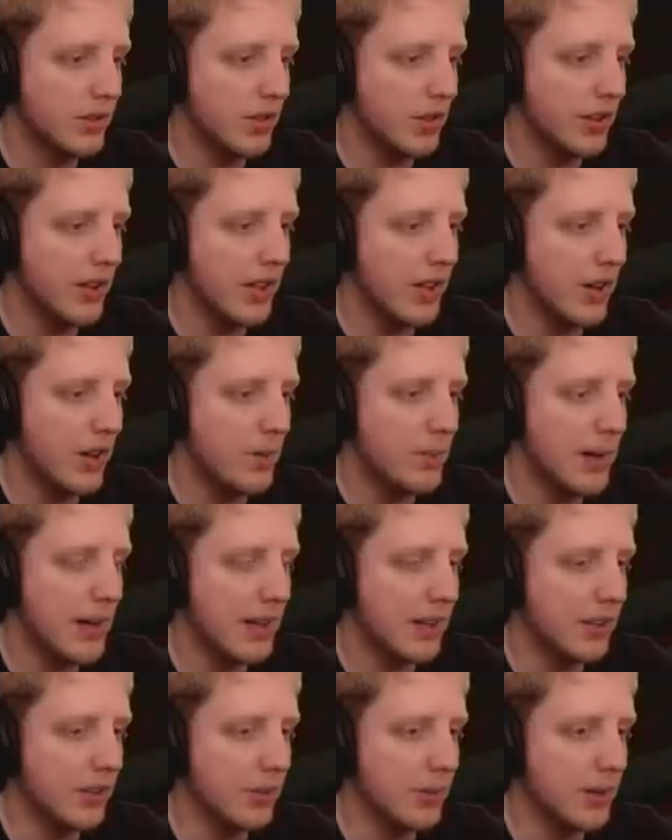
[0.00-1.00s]
Got
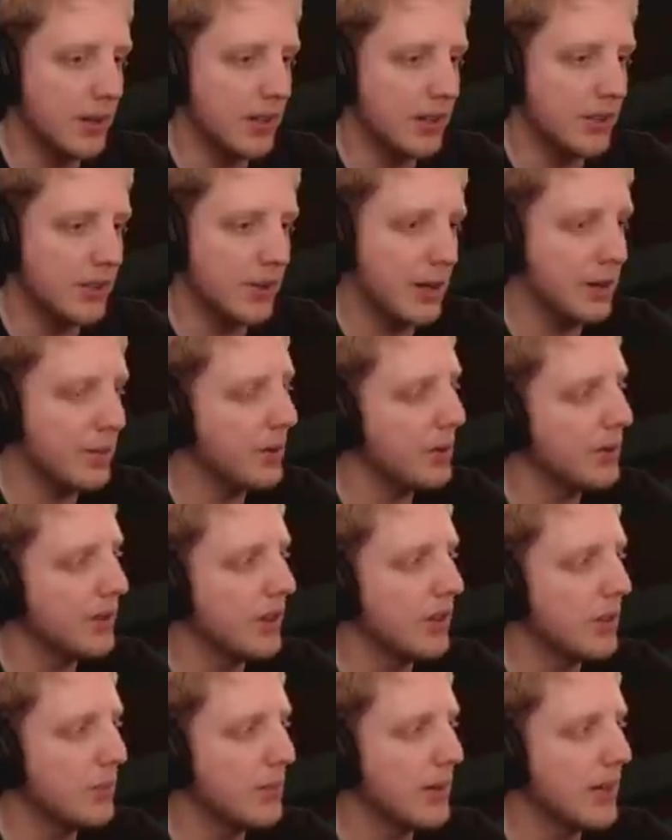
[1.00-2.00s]
knockback as well. Do I want
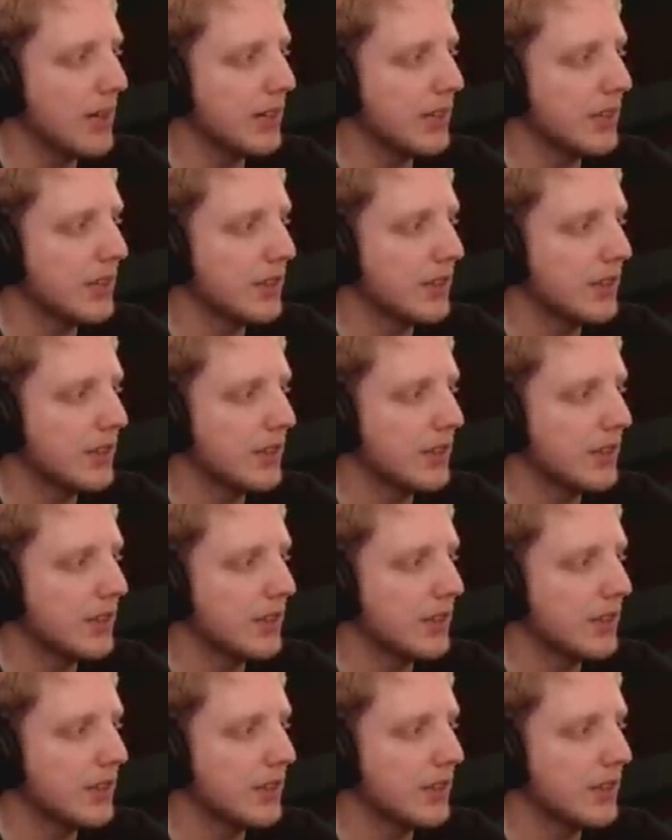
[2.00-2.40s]
knockback?